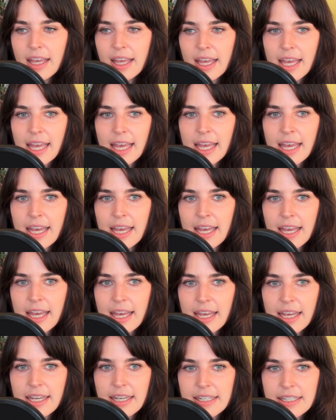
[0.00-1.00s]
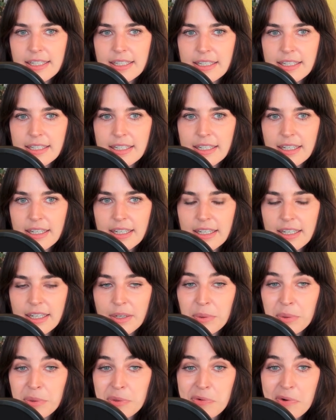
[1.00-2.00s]
And it
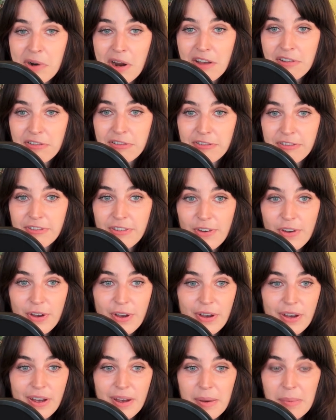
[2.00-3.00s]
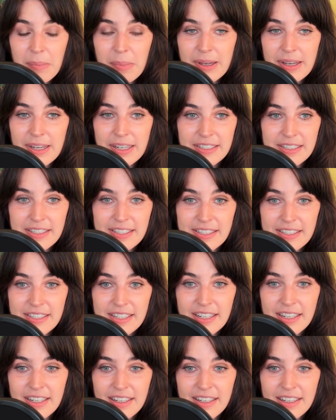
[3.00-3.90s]
was rough, but